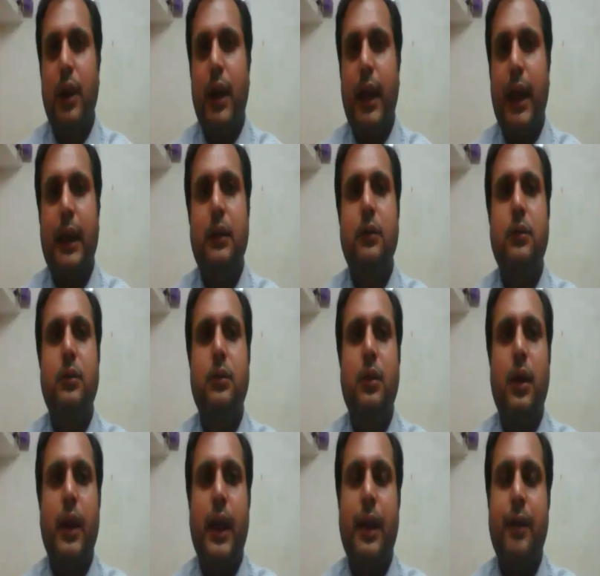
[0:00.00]
and
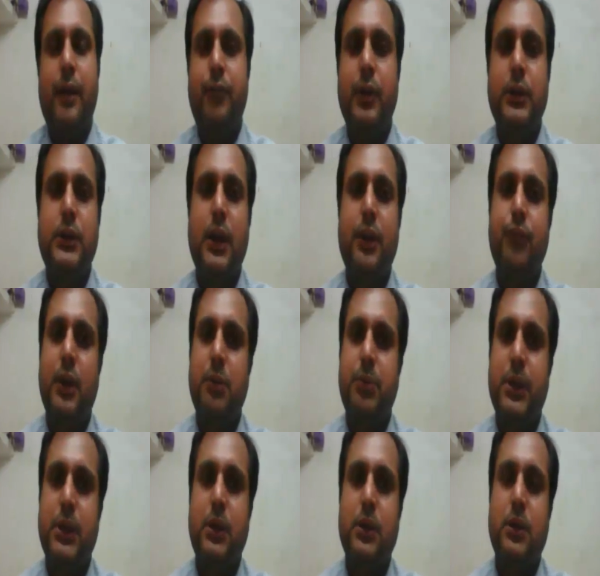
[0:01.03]
everything will
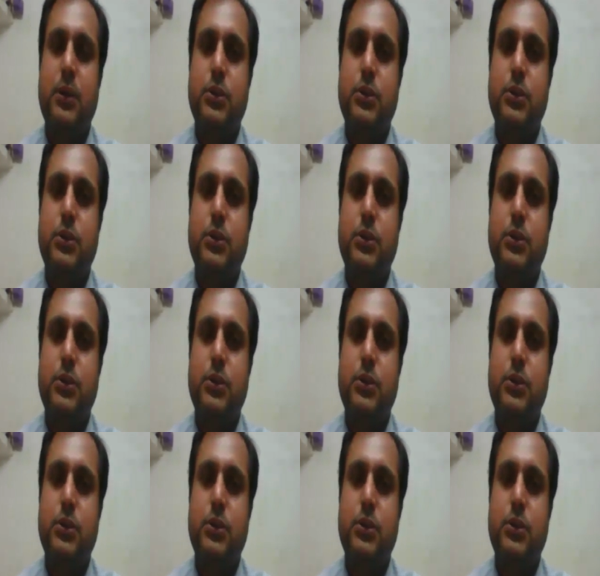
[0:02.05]
be